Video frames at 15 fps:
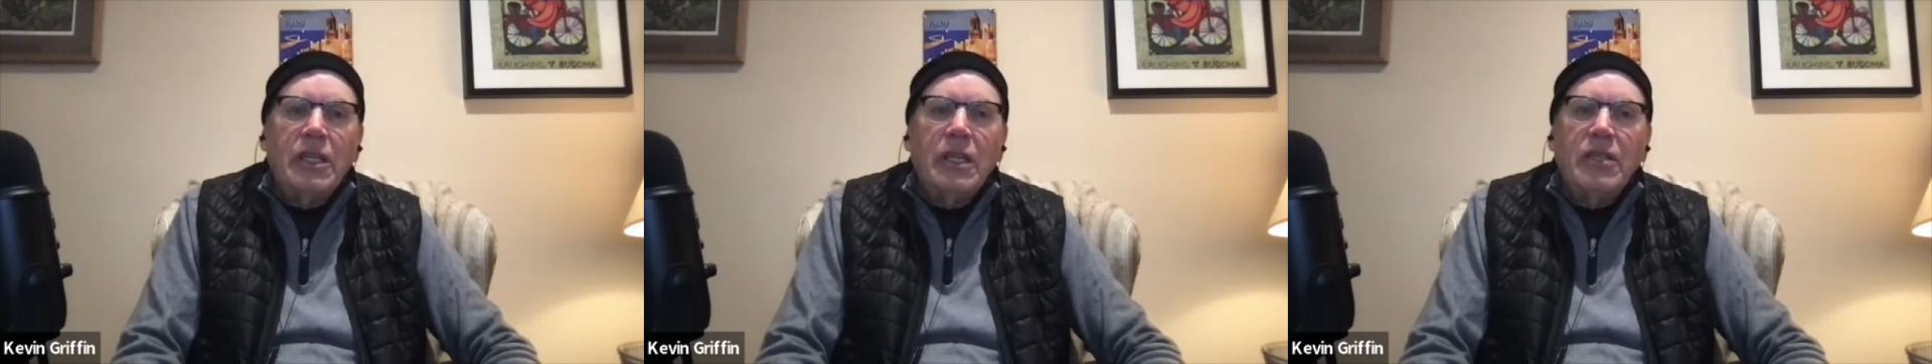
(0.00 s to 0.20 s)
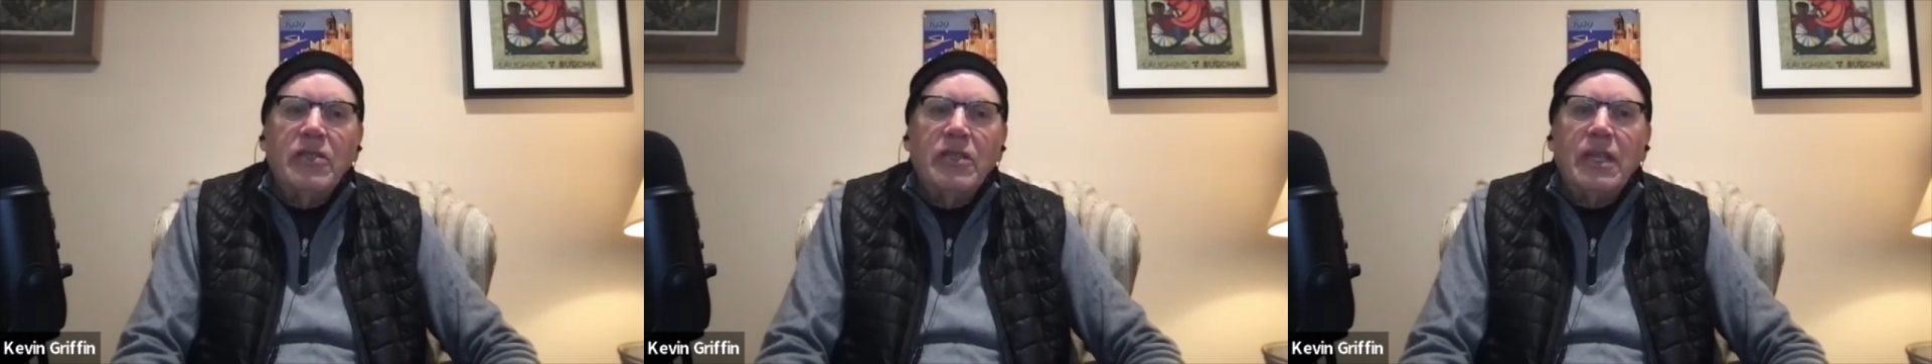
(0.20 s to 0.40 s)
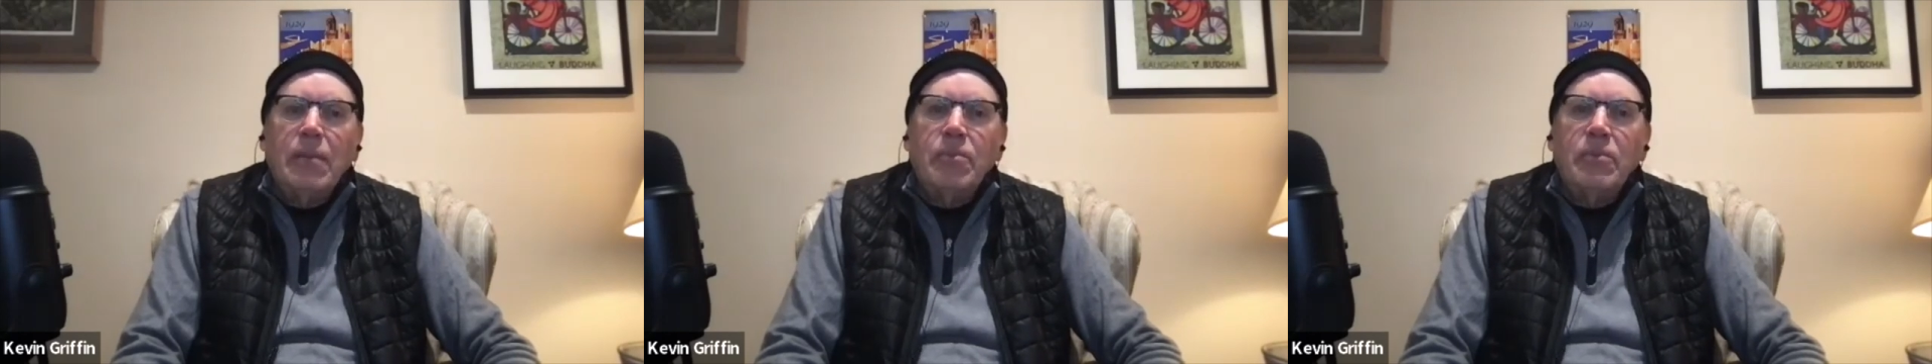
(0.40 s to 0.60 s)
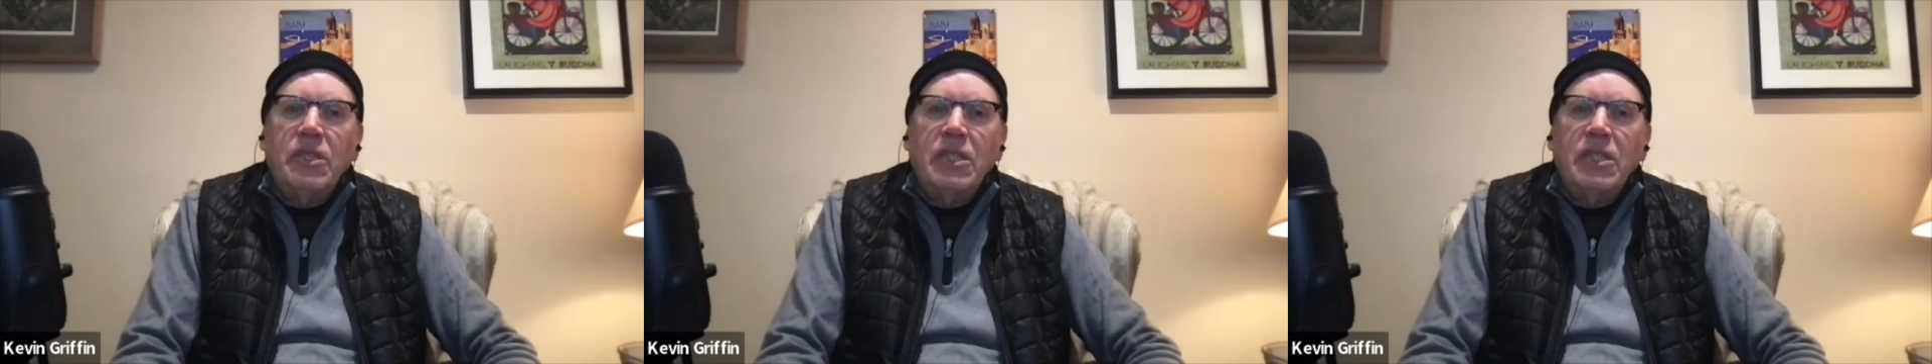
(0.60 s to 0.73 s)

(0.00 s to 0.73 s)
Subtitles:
I stopped